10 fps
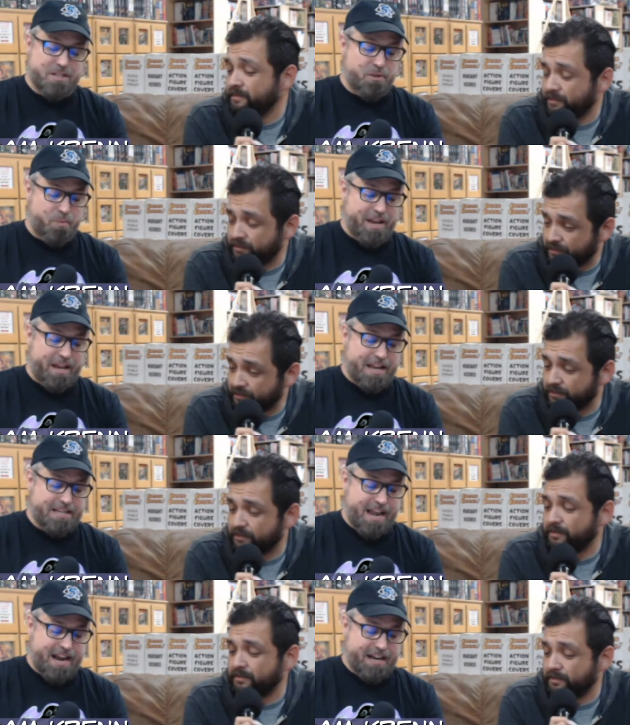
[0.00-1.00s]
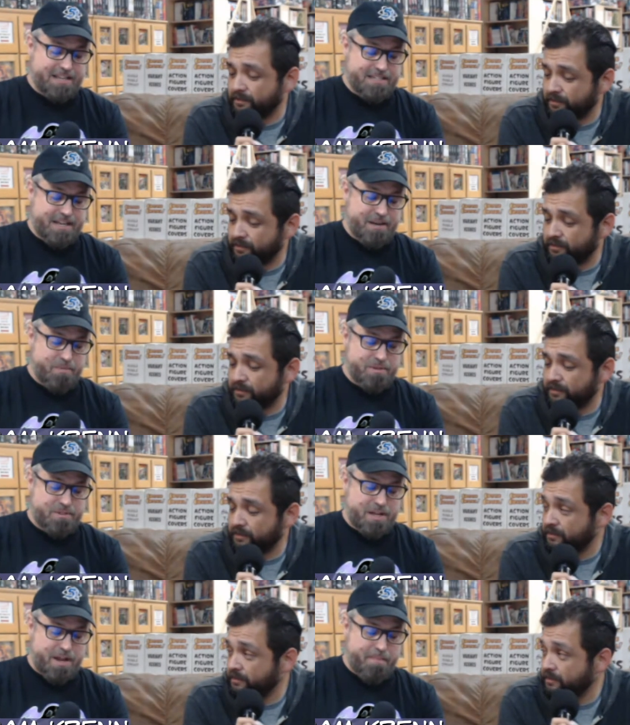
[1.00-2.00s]
Speaker 1: the real antagonist. It was
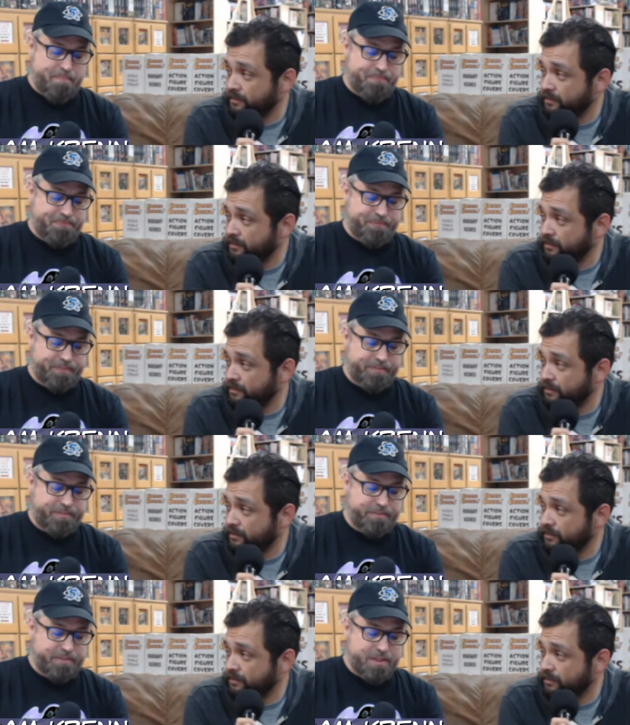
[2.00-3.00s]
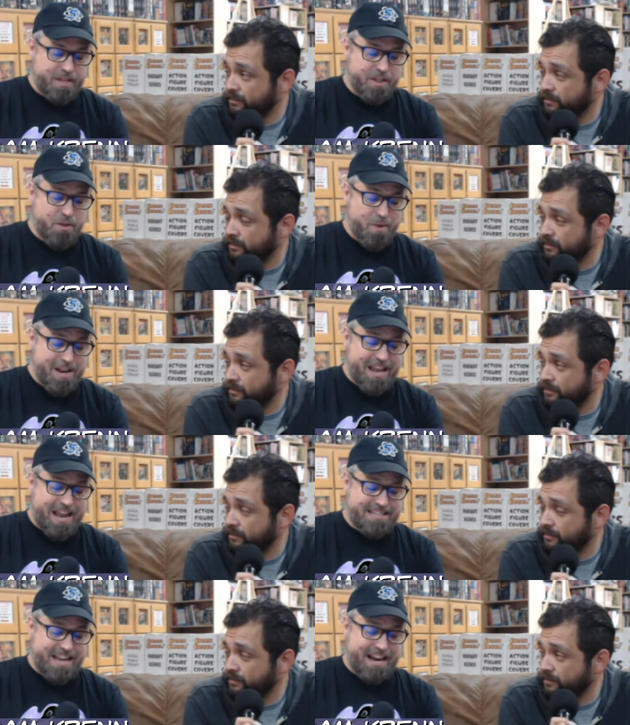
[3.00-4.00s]
um, the real
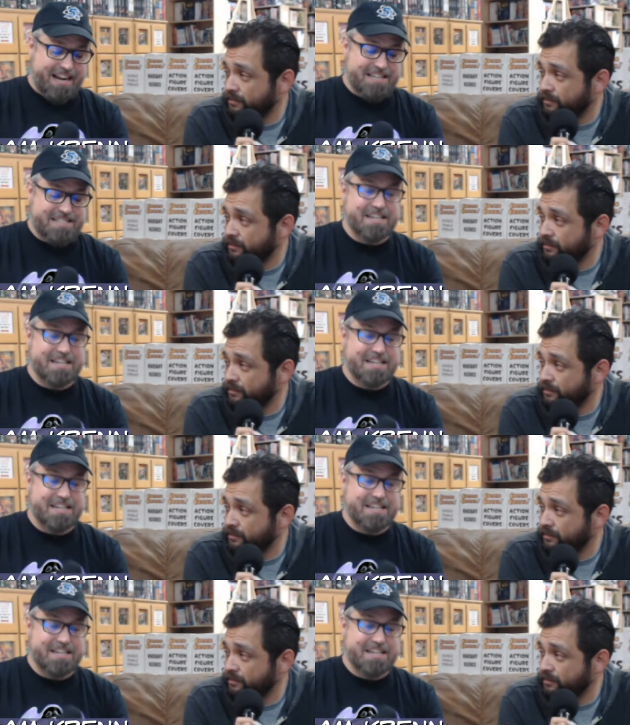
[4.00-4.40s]
antagonist